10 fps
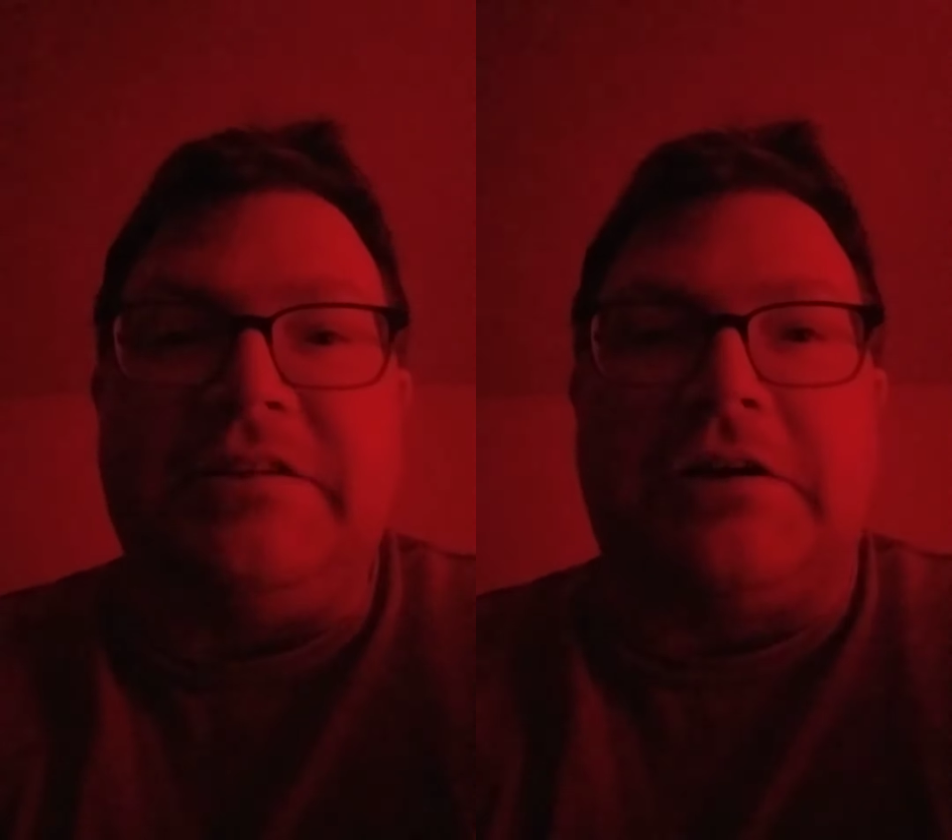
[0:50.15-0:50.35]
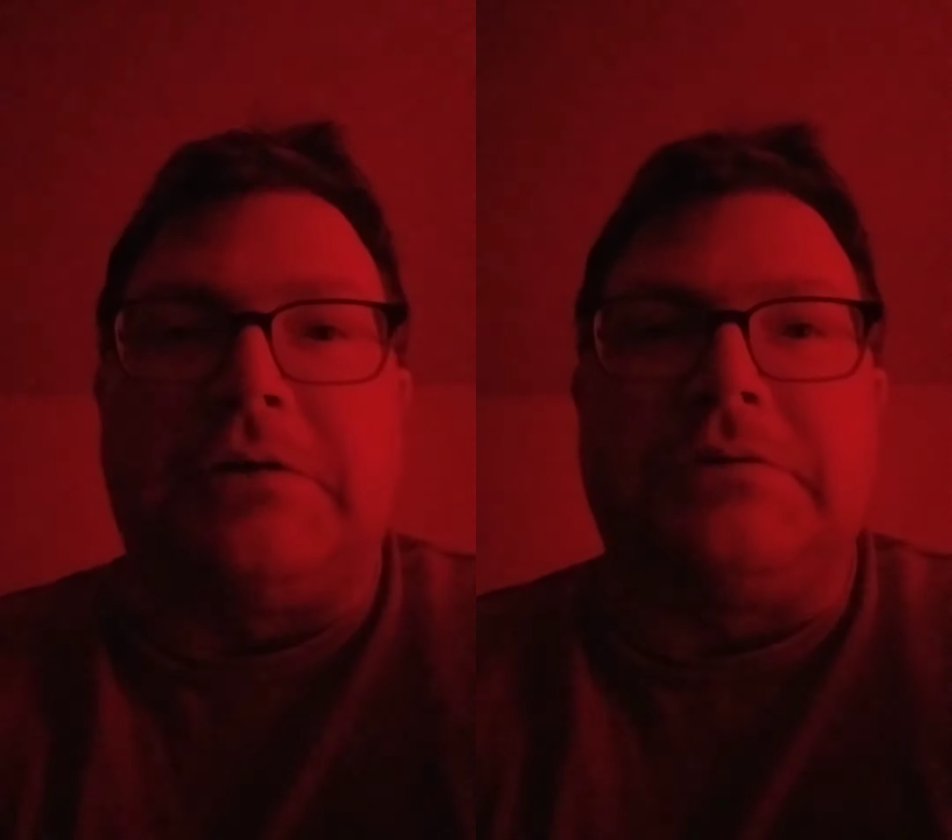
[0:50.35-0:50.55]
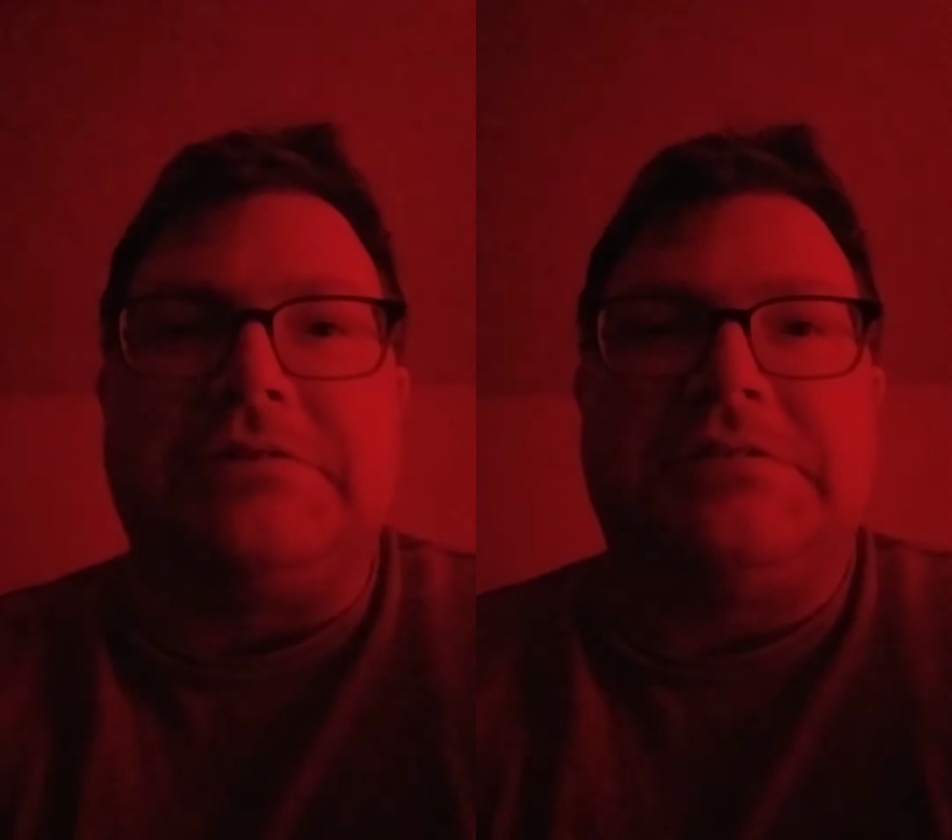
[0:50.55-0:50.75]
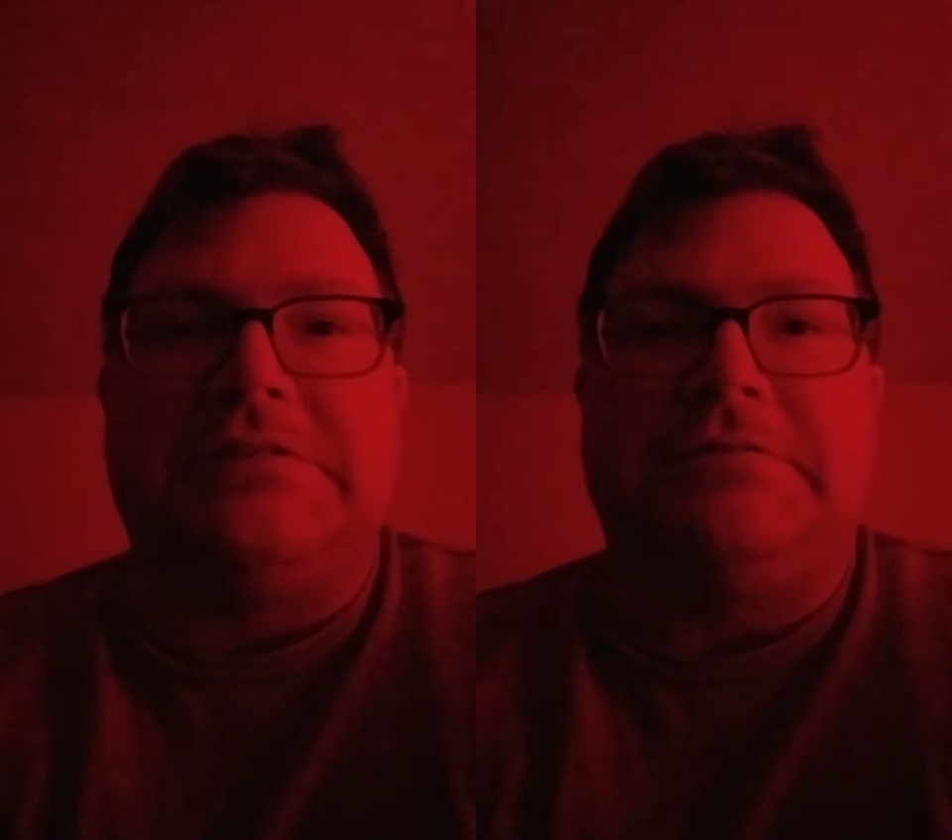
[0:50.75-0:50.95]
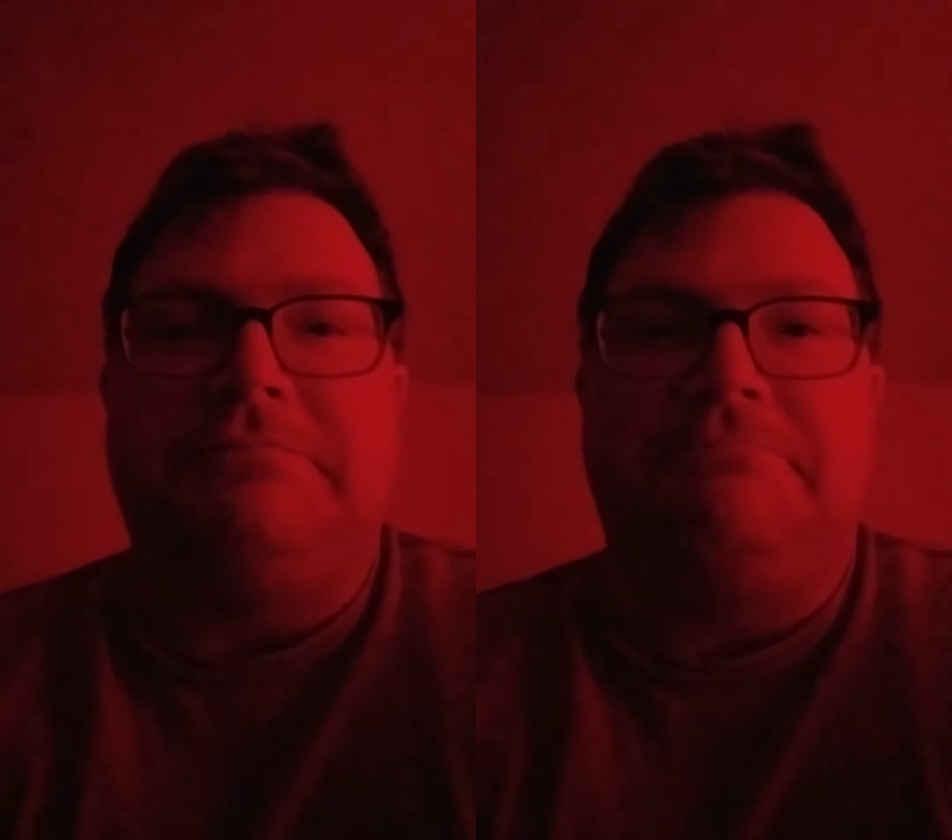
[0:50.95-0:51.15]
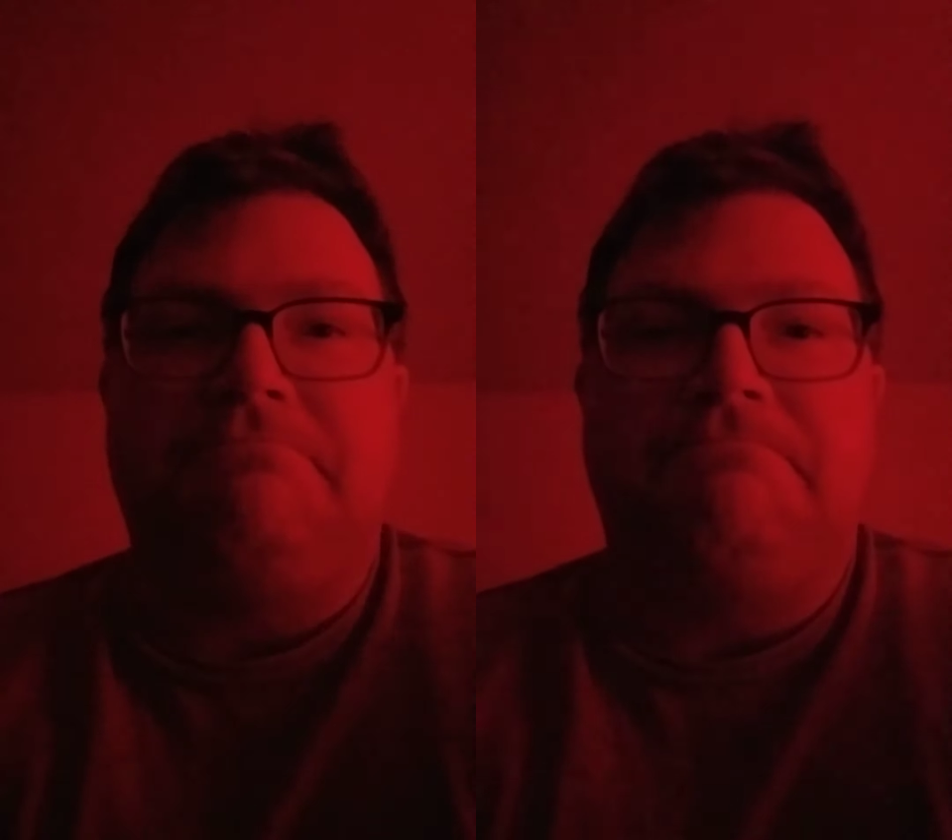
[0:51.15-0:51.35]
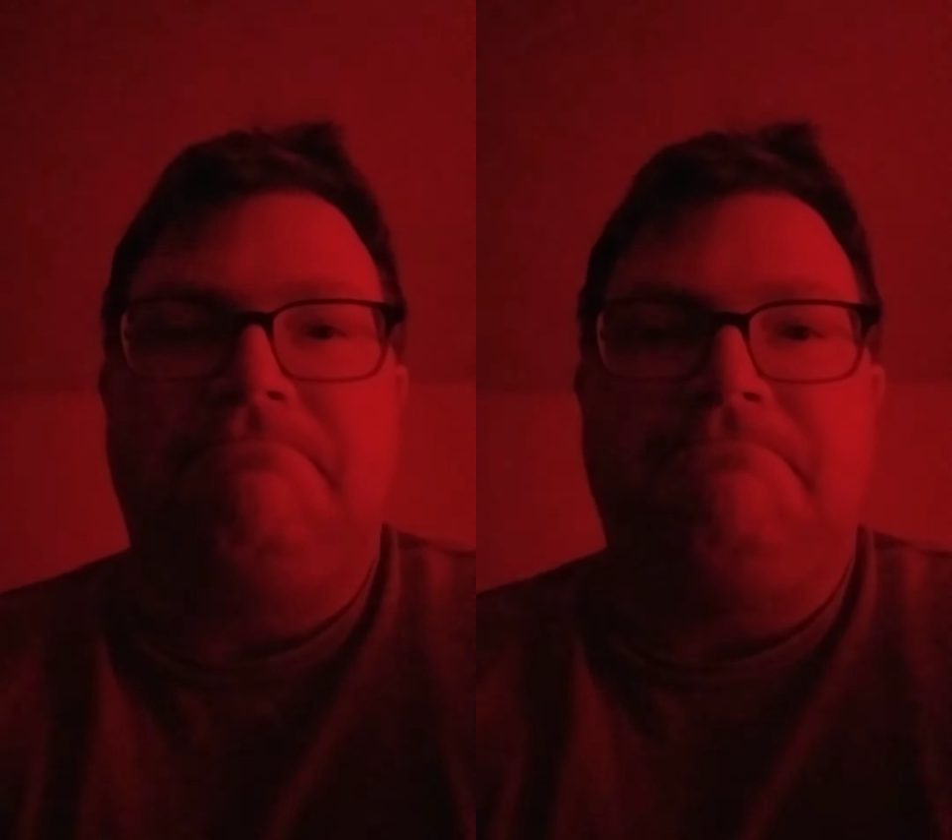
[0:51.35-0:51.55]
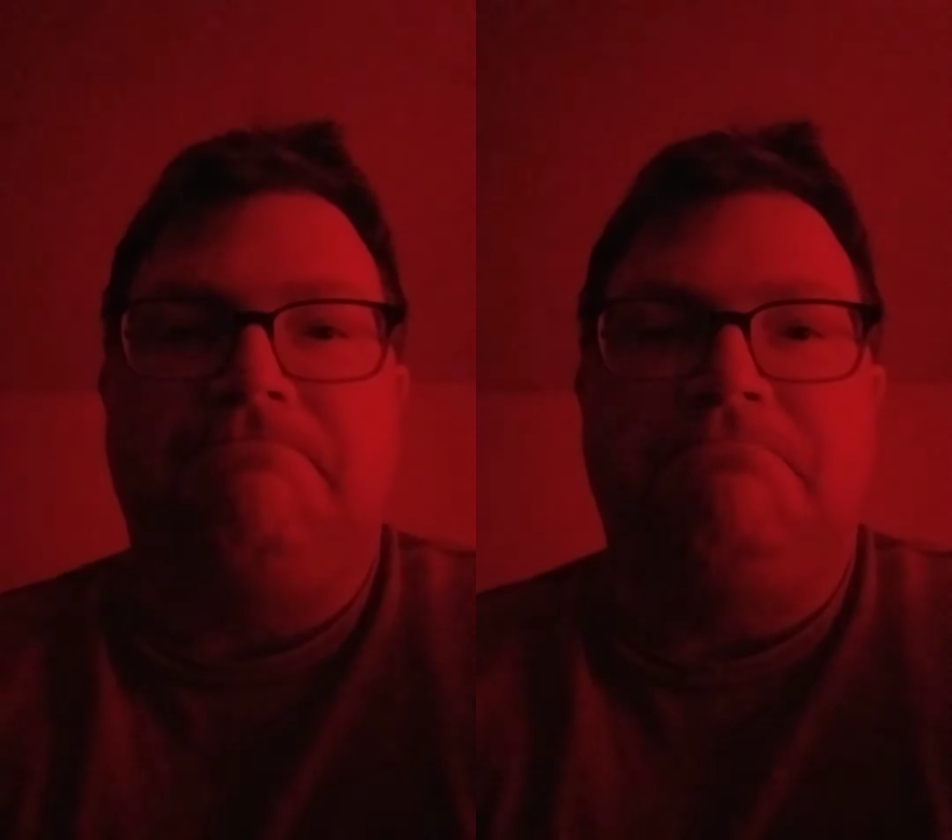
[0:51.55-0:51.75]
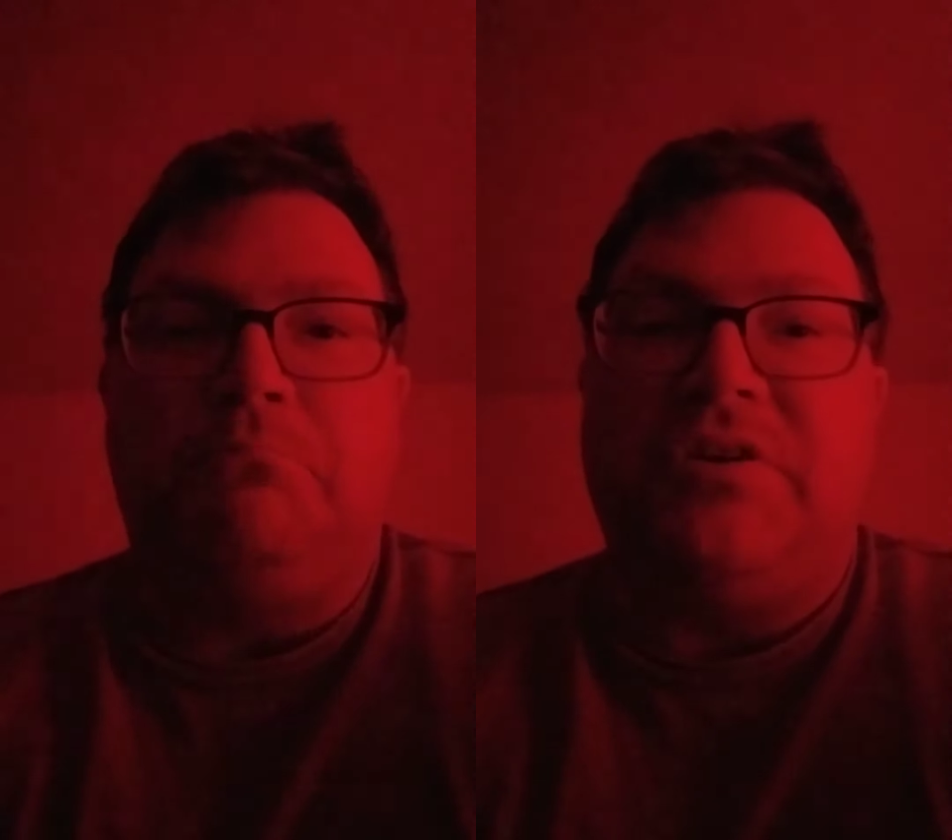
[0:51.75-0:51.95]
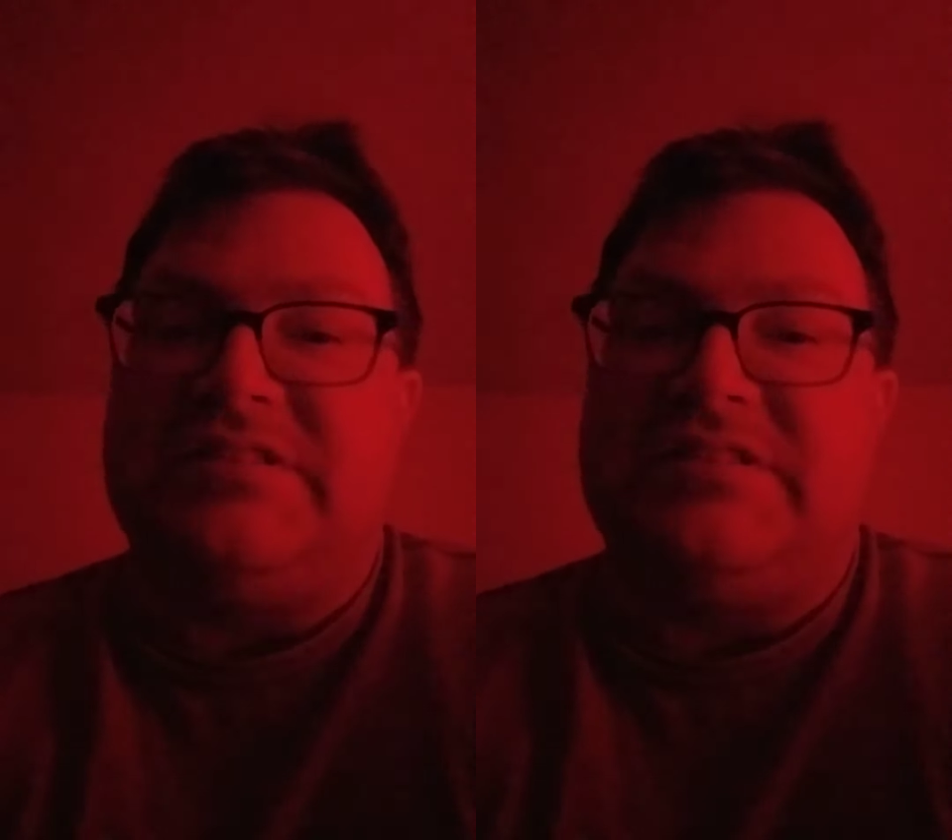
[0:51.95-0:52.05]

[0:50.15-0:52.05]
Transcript: Girls, but